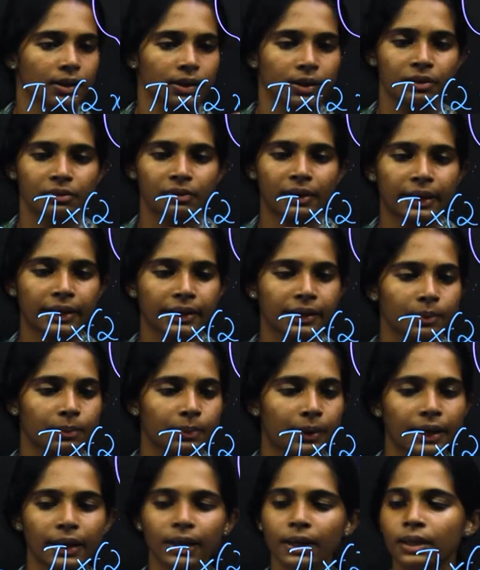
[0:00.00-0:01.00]
divided
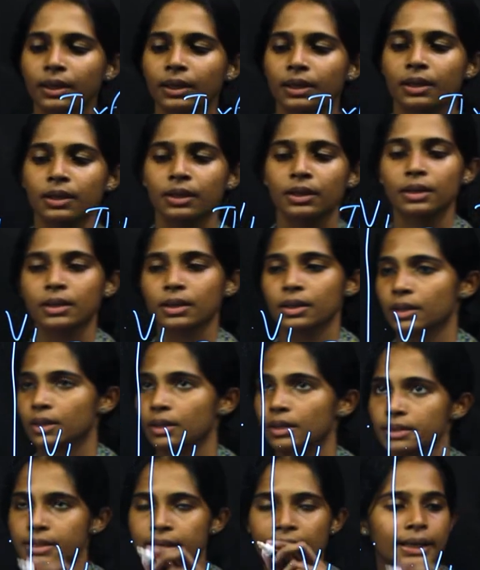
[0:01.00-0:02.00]
by
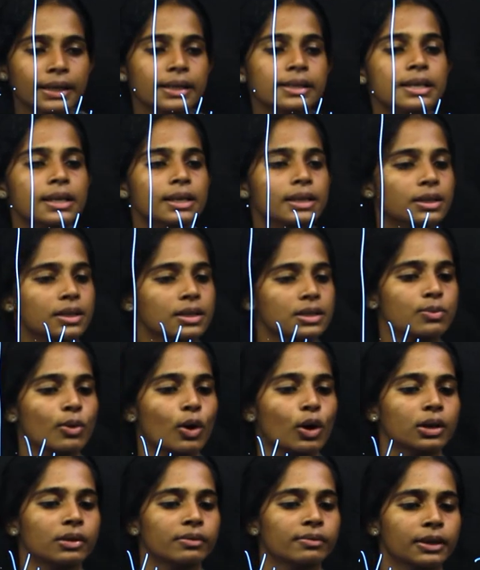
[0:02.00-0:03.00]
second cylinder's
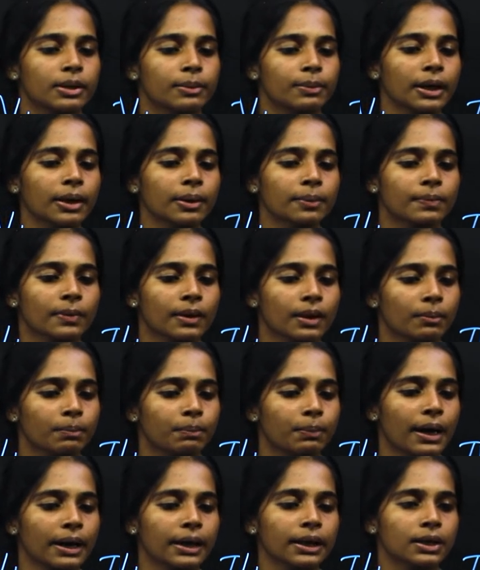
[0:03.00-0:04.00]
volume will be
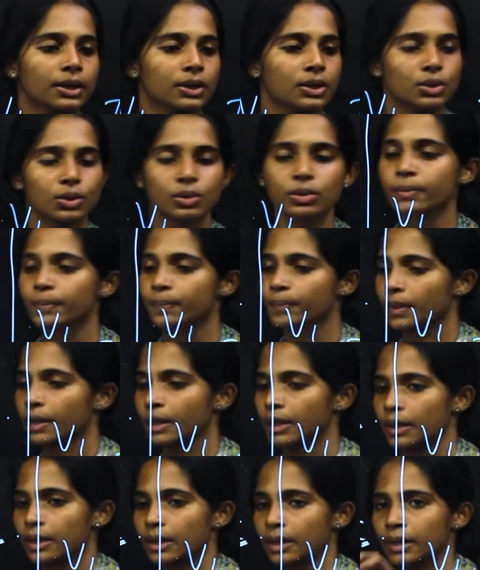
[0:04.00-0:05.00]
pi into
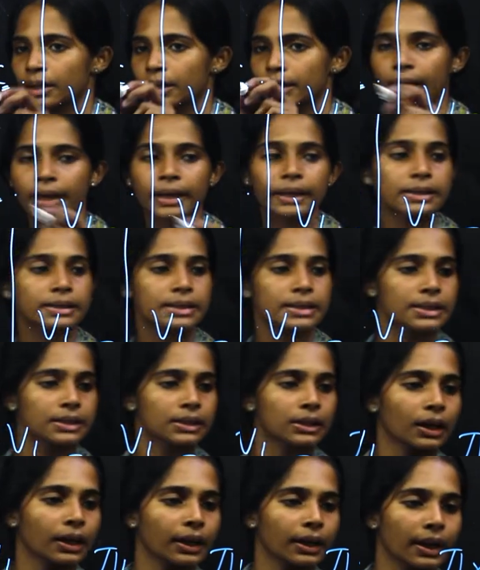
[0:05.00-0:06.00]
radius is
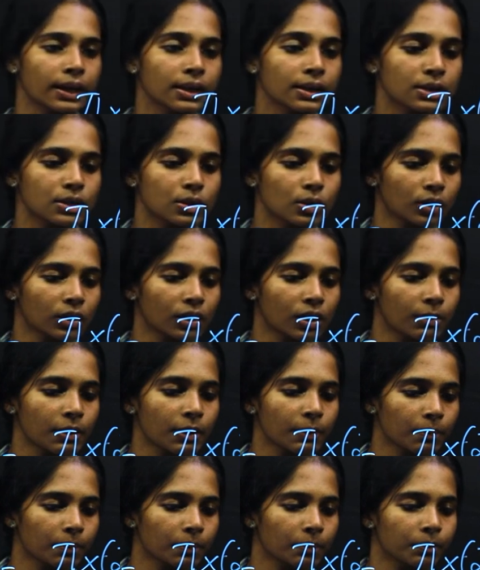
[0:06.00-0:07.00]
3x. So it will be
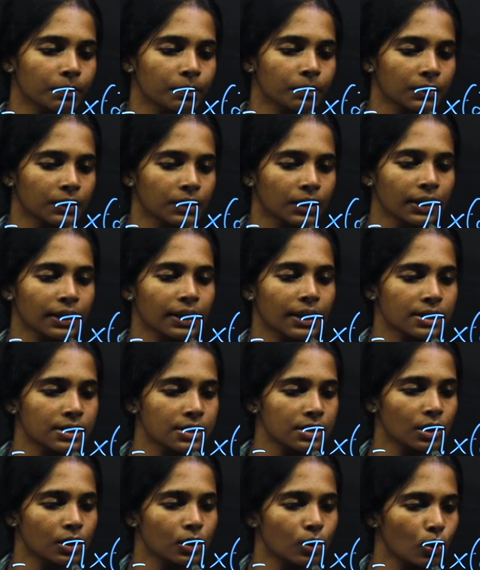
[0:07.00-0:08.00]
3x
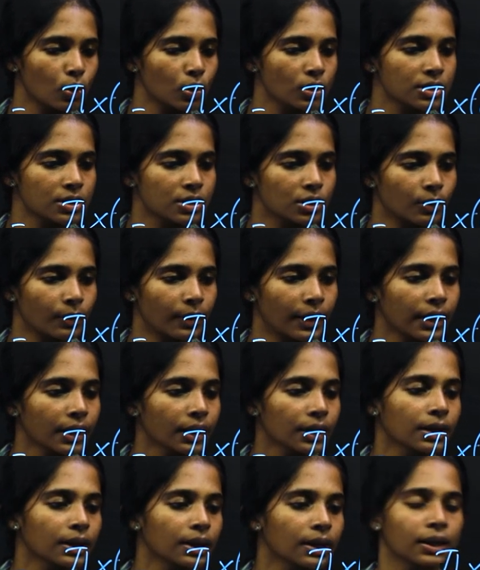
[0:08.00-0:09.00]
the whole square
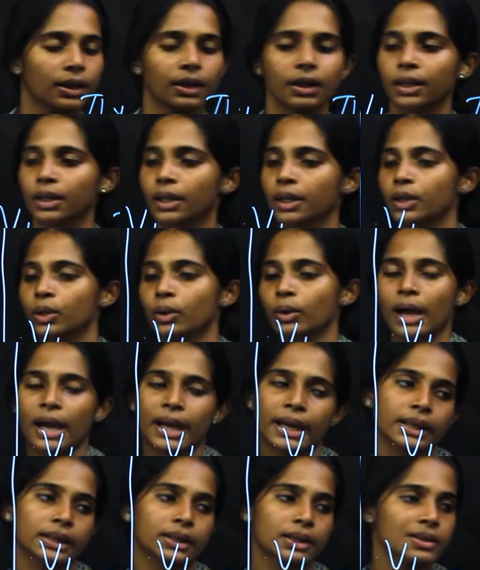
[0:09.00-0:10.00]
into
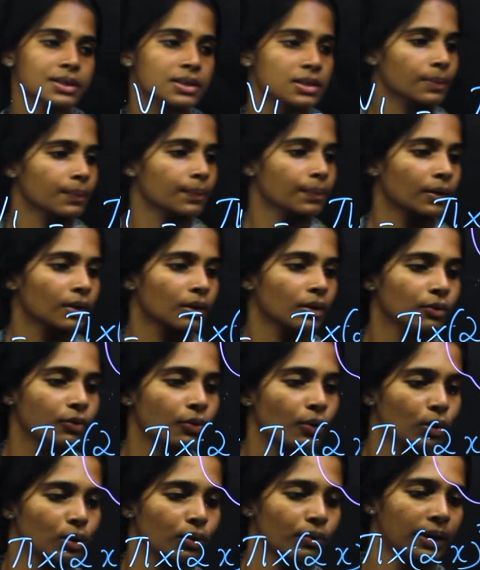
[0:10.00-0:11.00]
height is
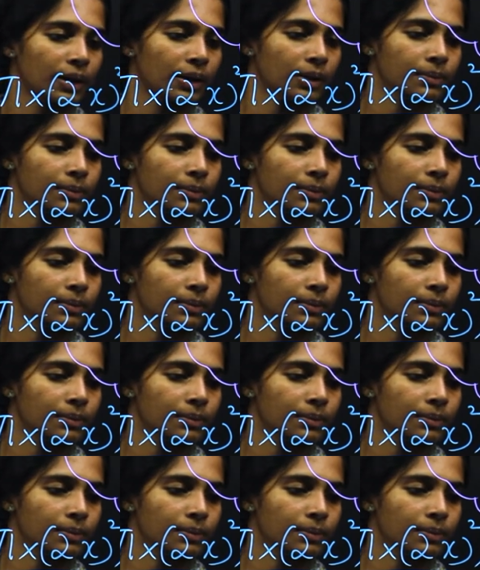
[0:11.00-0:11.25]
4y.